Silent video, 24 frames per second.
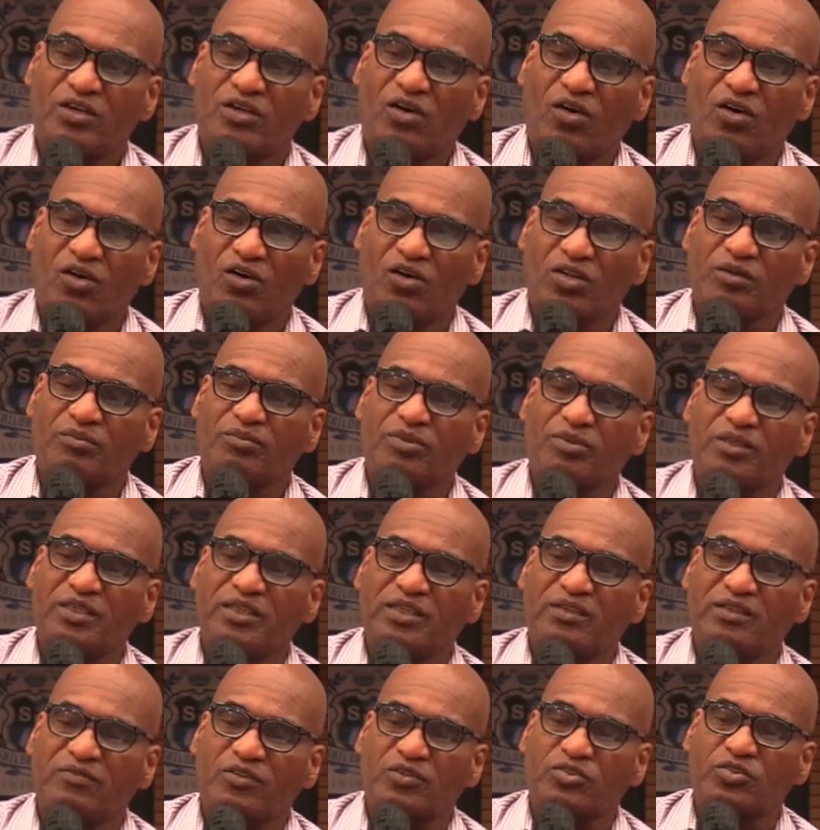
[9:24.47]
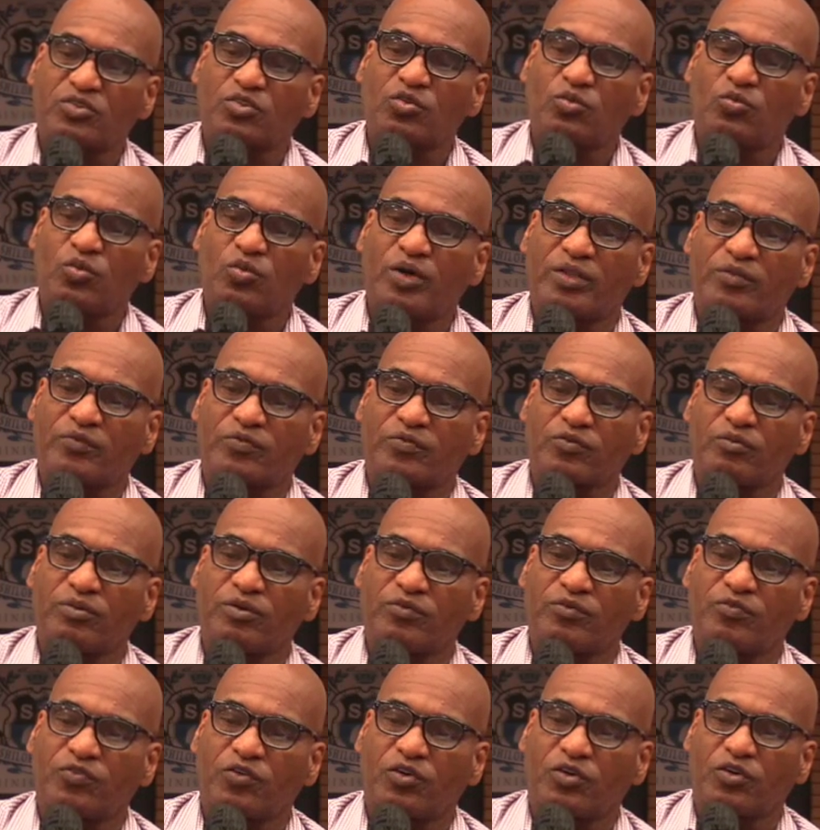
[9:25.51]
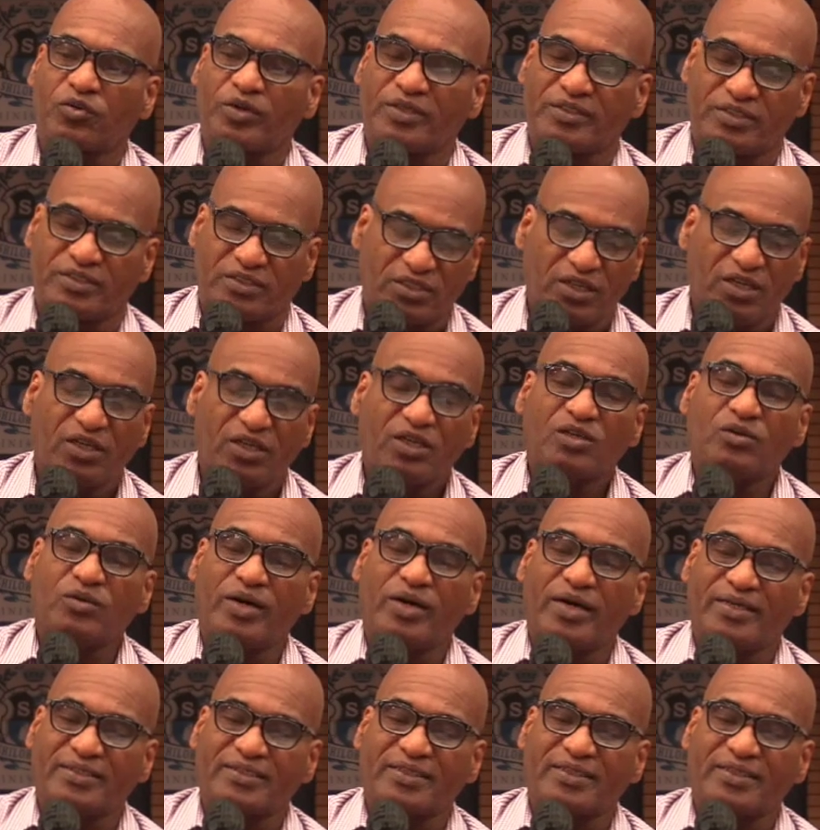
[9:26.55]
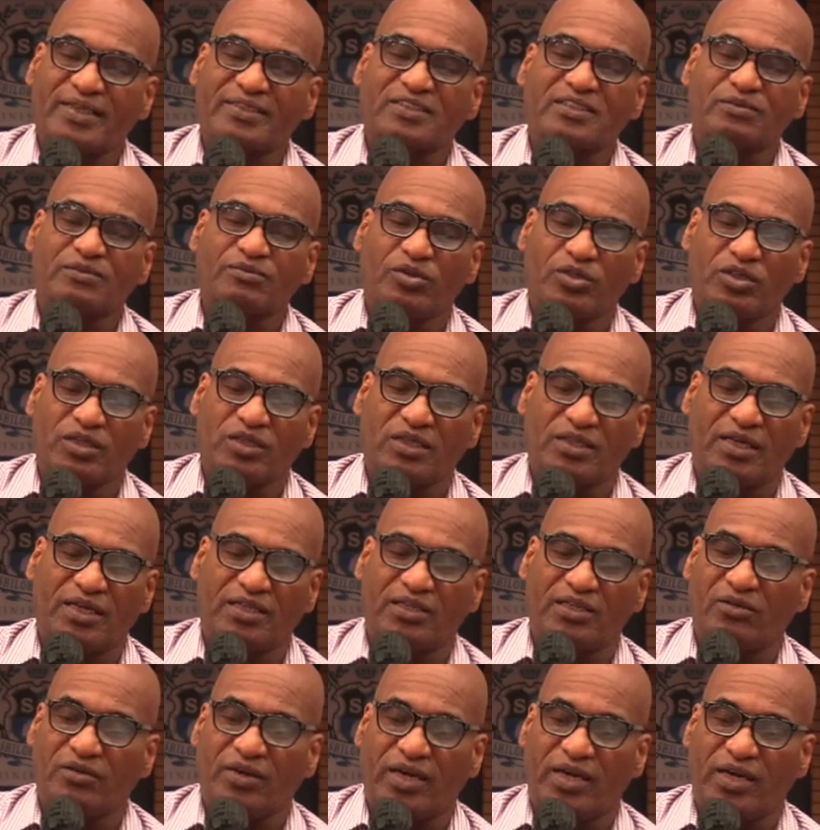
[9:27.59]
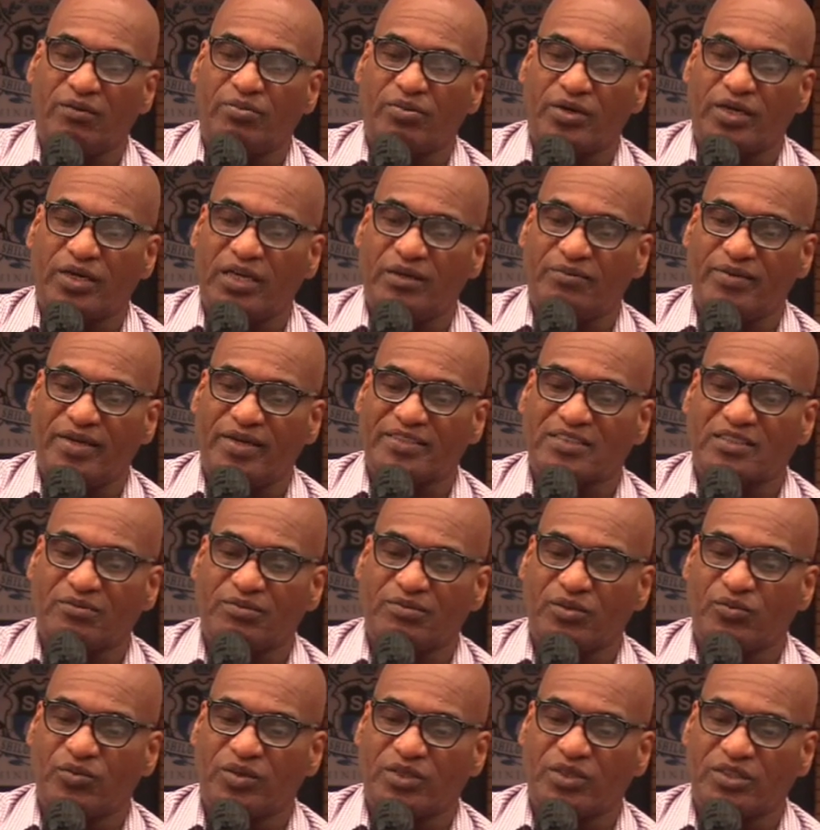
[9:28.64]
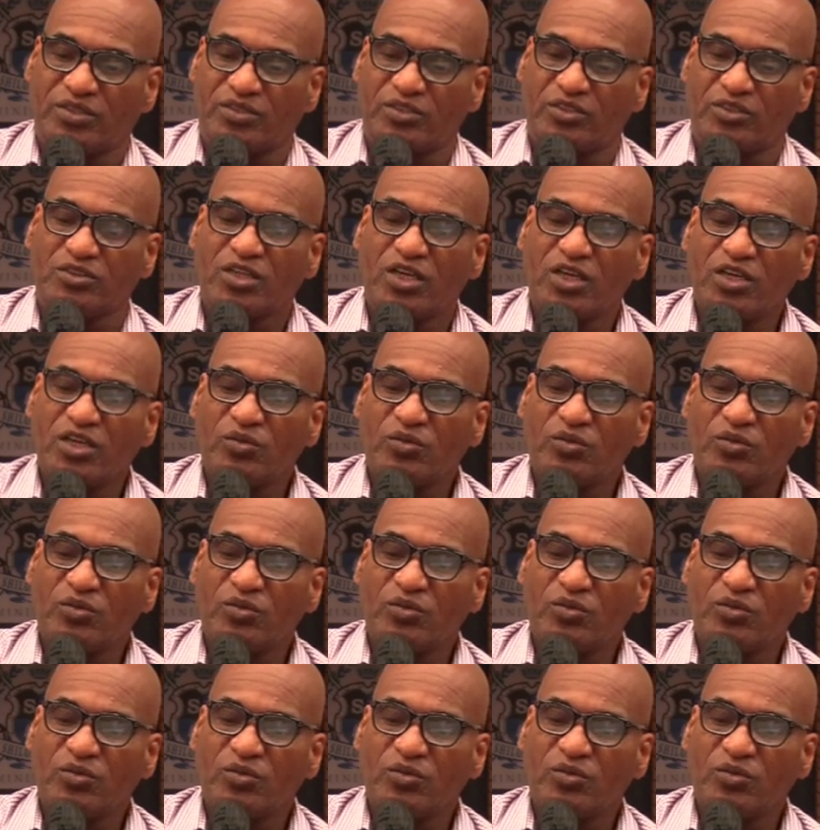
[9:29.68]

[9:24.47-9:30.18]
All the believers who went through before us, who had a testimony. And I know Abraham has to be one of those.